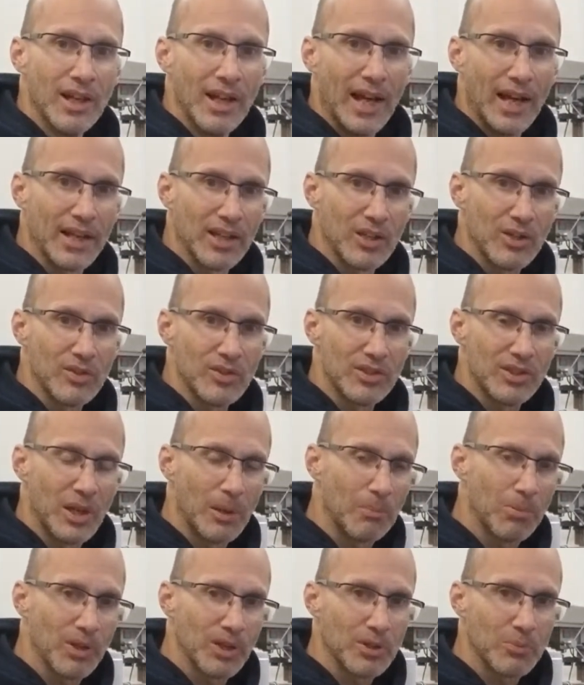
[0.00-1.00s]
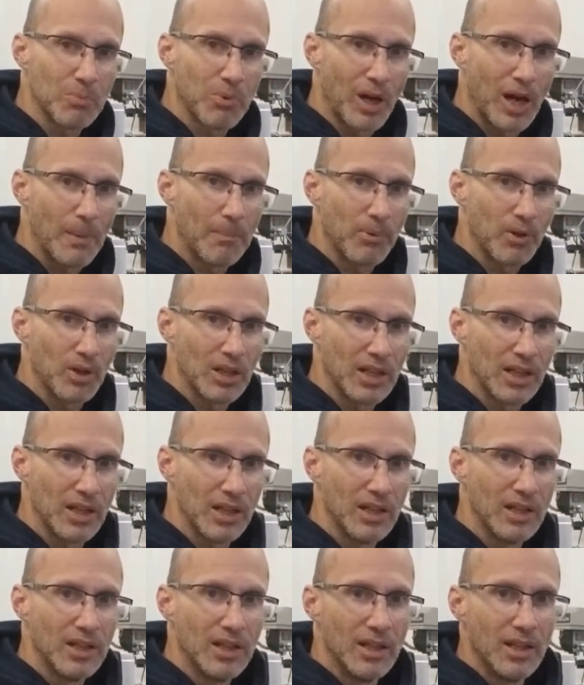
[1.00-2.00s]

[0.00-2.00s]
how to use the templates properly